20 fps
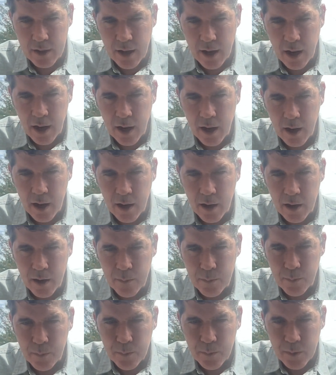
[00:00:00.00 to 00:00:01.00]

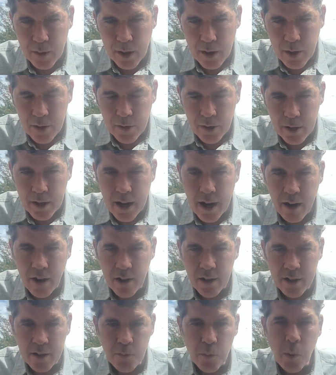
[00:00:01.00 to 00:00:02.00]
the
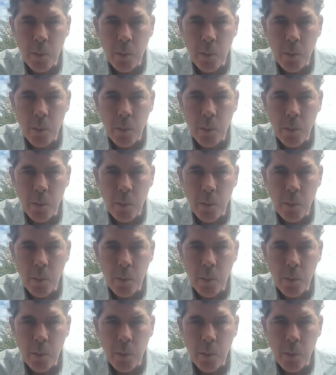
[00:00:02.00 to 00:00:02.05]
narrative,